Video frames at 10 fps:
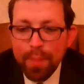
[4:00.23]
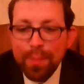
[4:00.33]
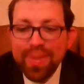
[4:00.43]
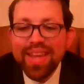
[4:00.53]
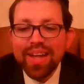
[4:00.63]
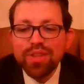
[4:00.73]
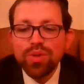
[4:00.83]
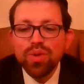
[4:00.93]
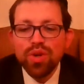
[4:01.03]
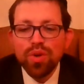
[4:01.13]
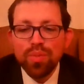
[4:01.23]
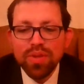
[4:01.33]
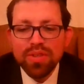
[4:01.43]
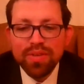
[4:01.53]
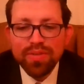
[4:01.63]
B'da'ato
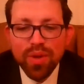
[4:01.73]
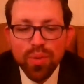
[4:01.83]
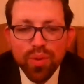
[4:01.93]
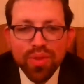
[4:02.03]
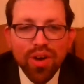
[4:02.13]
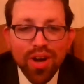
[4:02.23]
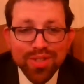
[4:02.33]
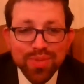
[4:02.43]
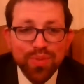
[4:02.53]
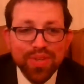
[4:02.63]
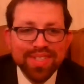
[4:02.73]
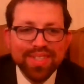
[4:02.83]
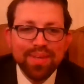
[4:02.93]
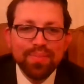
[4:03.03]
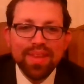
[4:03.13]
tehomot nivkeu. With God's
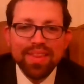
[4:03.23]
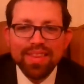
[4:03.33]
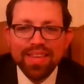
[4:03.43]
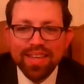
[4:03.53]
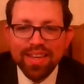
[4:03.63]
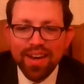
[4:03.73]
wisdom, the